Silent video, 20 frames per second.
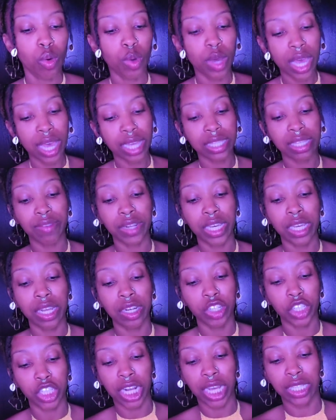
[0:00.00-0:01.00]
What activity
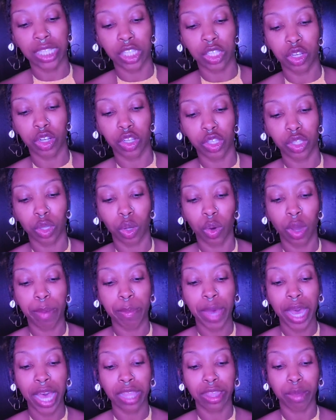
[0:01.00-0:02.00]
energizes your soul
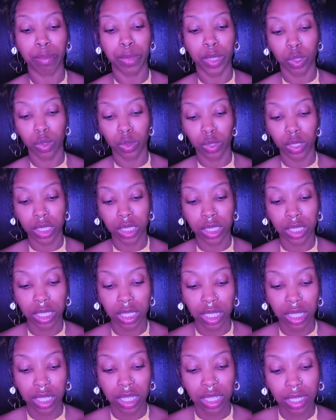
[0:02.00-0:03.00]
and mind the most?
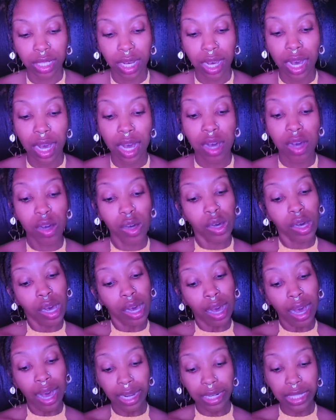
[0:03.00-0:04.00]

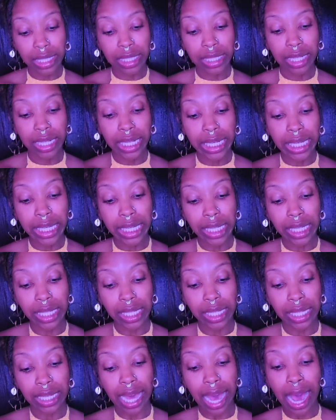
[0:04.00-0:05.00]

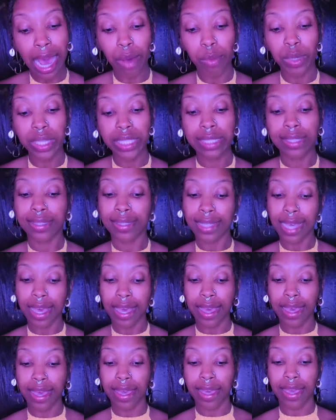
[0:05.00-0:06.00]
Honestly, I would
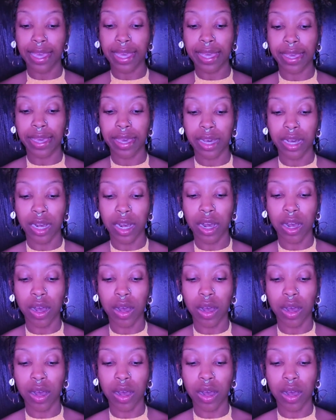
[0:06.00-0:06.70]
say